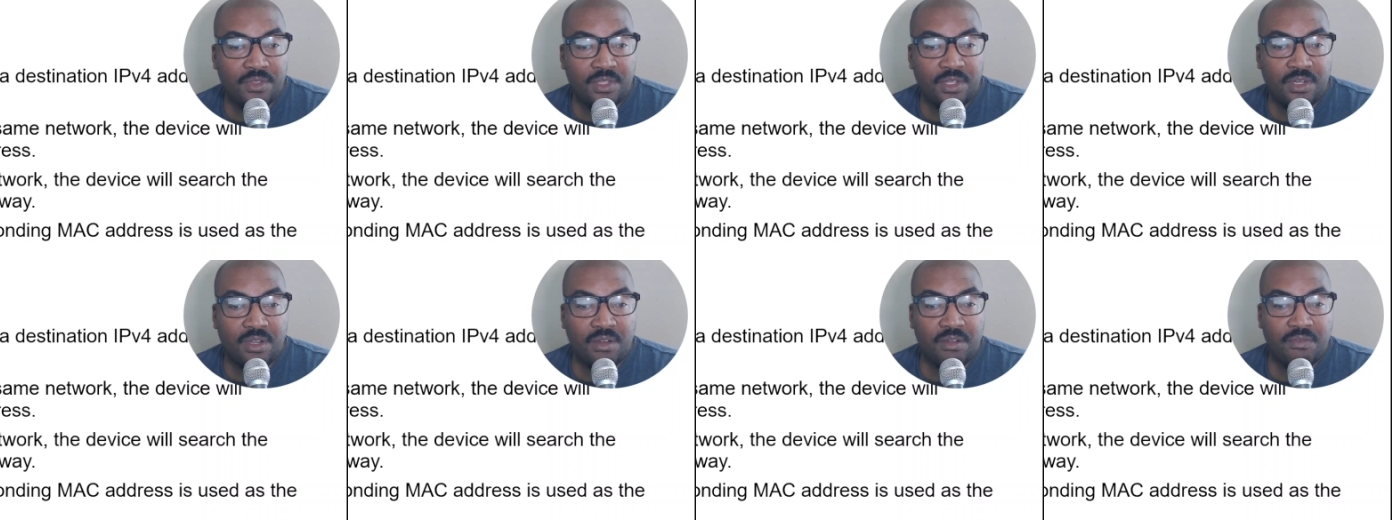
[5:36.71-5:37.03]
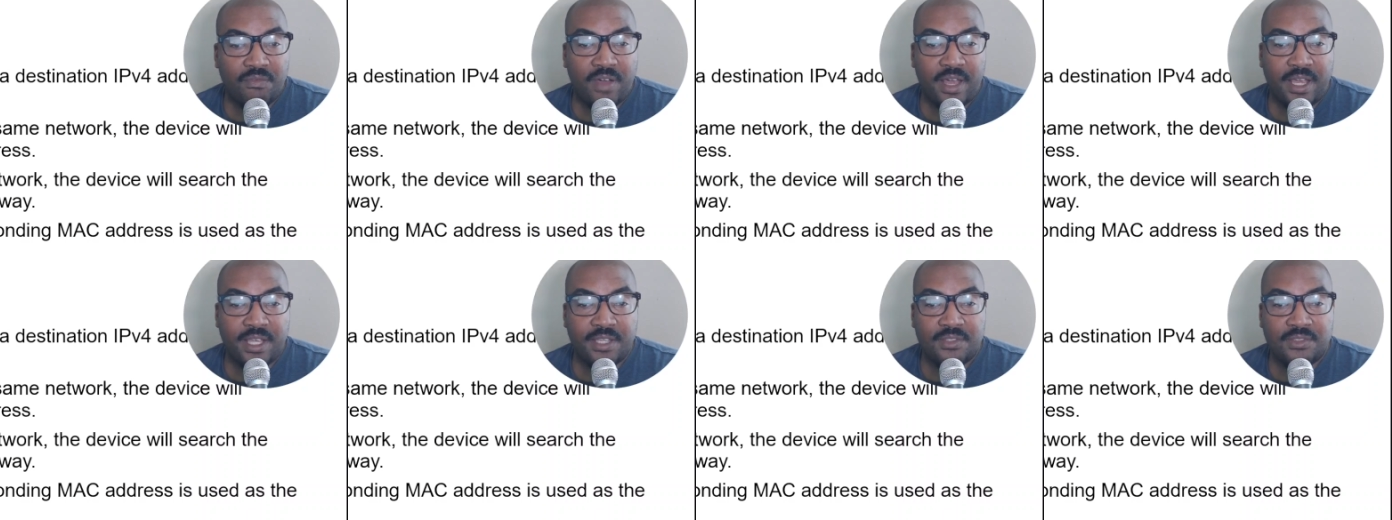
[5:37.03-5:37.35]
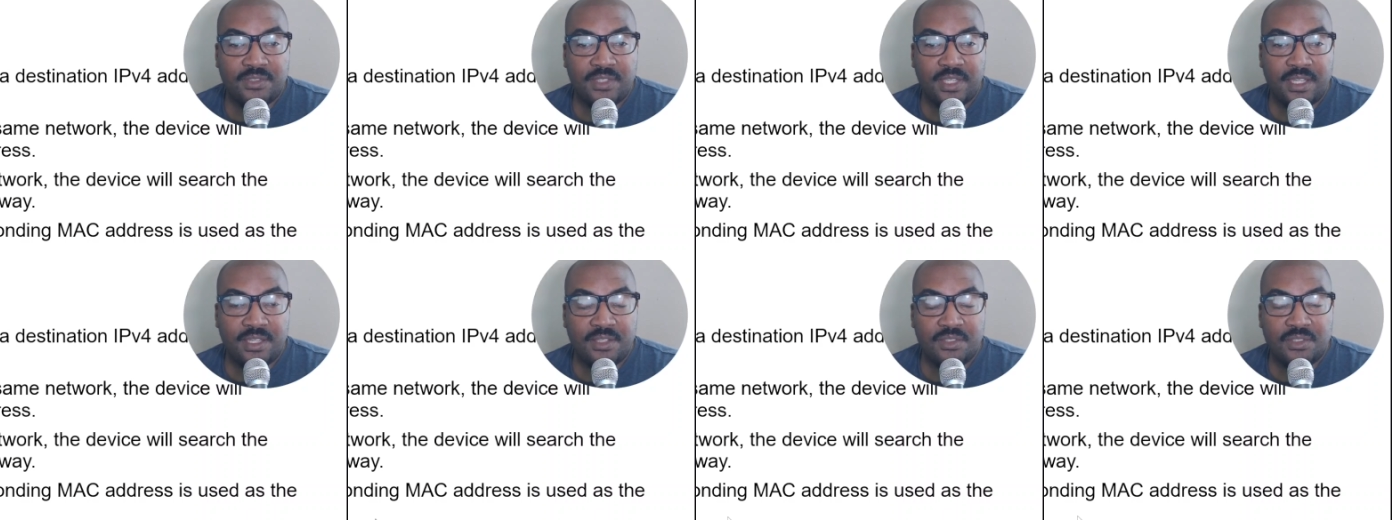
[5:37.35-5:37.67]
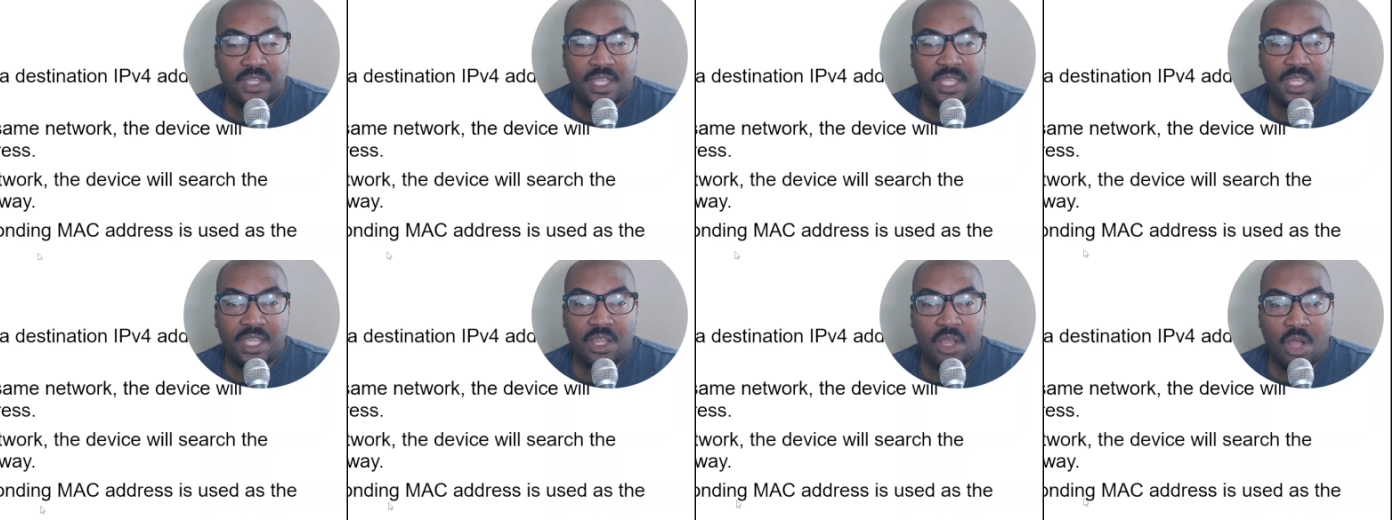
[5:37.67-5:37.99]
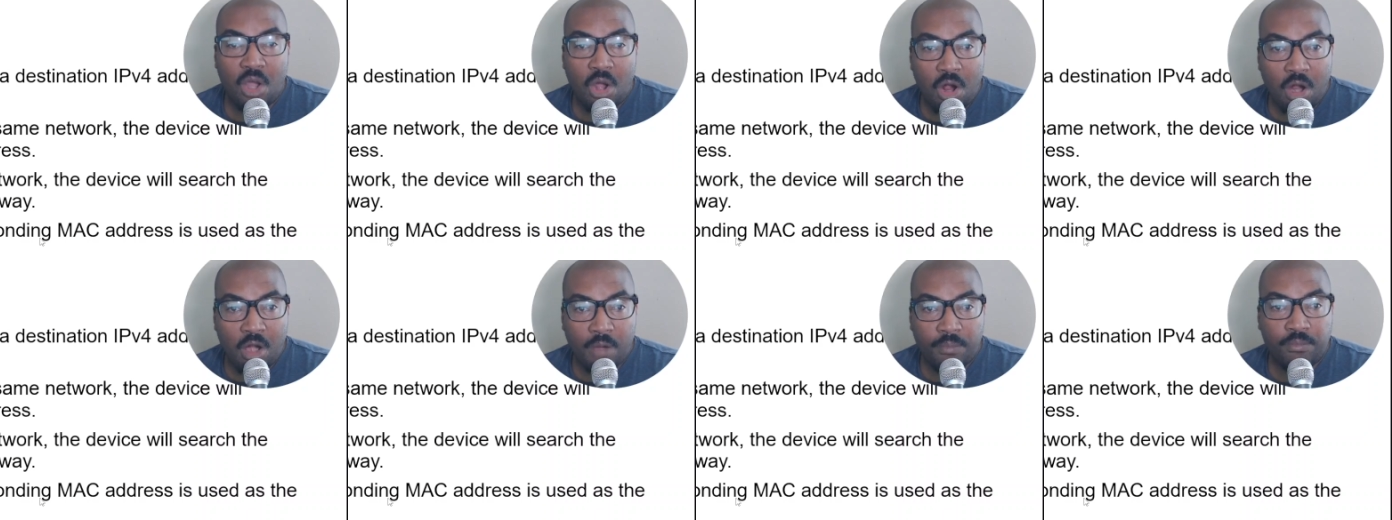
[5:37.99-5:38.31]
then the device sends a
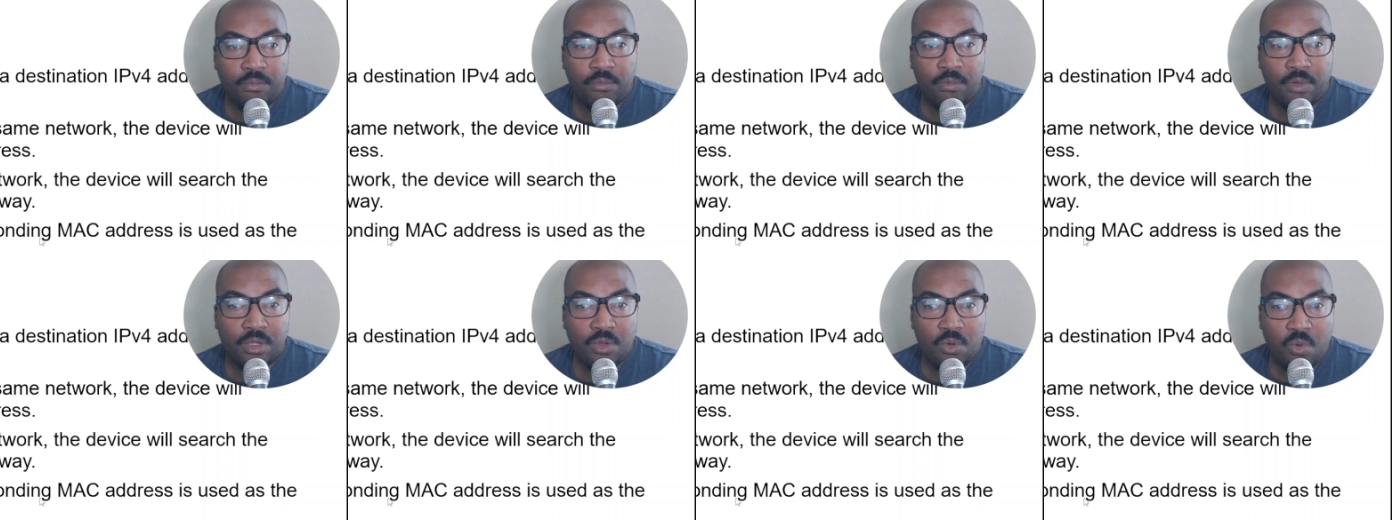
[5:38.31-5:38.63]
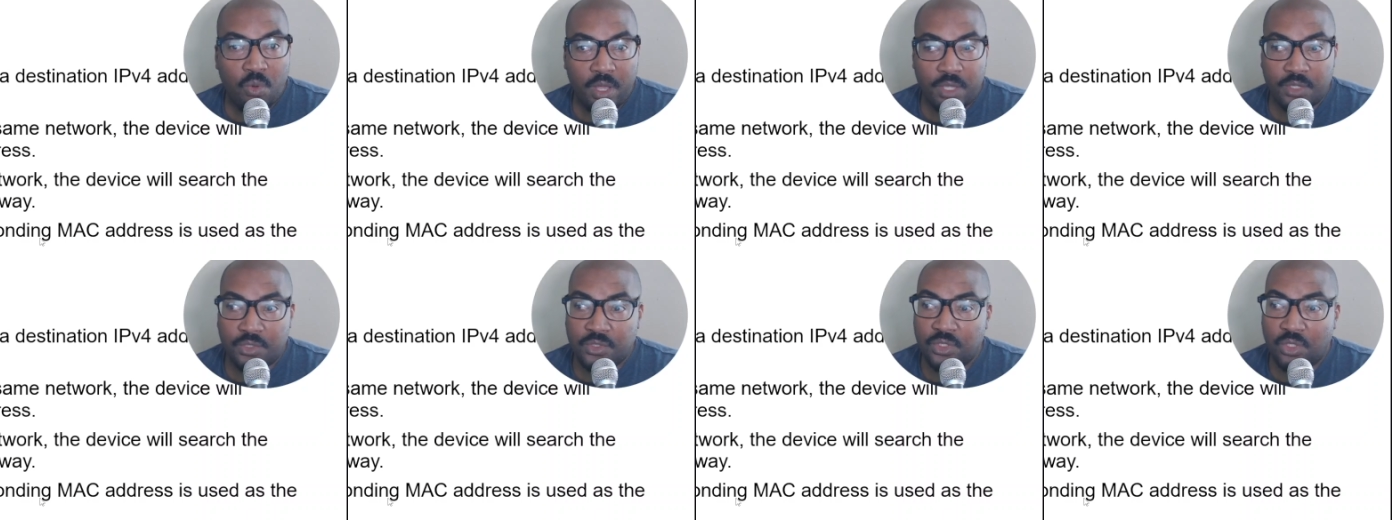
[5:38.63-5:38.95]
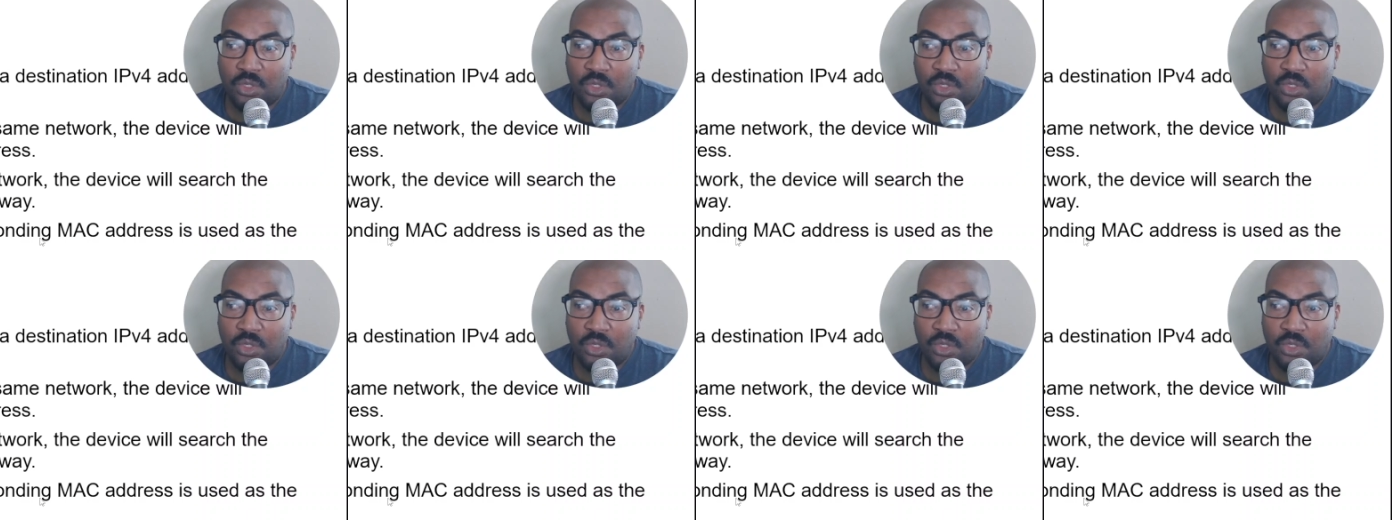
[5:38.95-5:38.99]
ARP request.